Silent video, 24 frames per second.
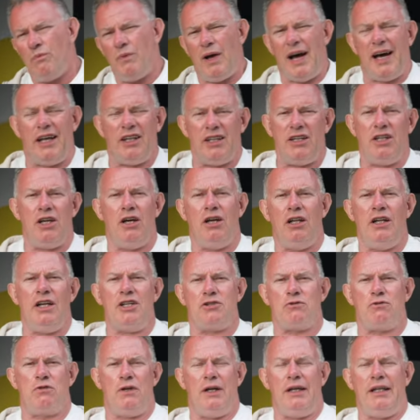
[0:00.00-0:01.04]
at the
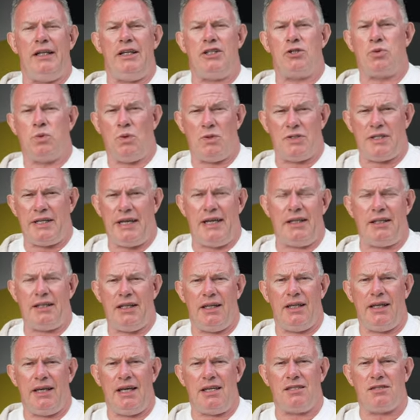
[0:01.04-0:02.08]
earliest, really, towards the end
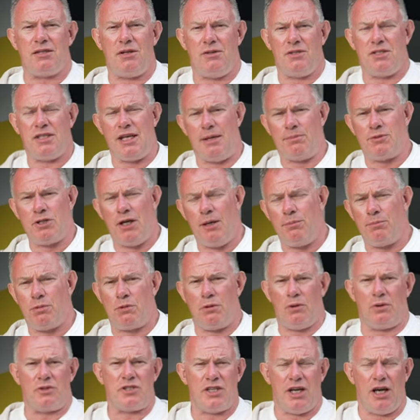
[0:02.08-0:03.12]
of the year, so
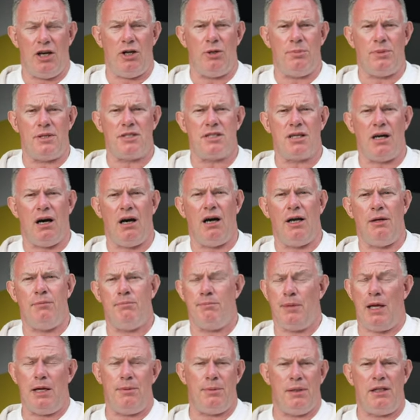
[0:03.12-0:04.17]
September, October
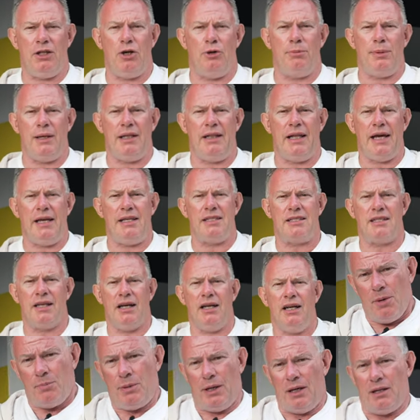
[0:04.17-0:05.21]
time, maybe a little bit
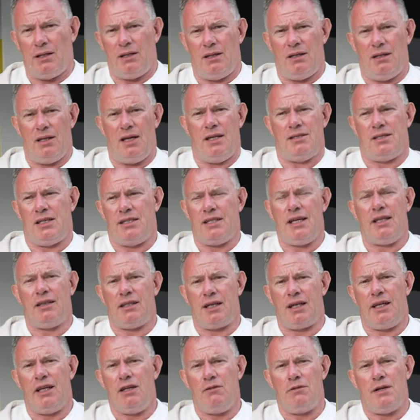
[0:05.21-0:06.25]
later. But as I said,
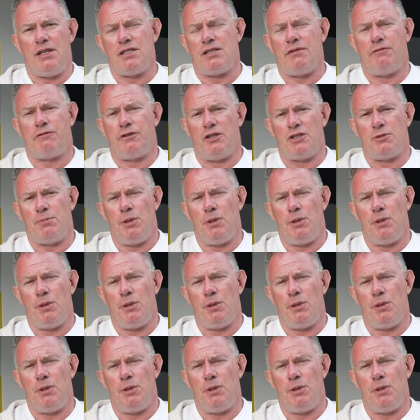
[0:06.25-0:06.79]
the key reason for us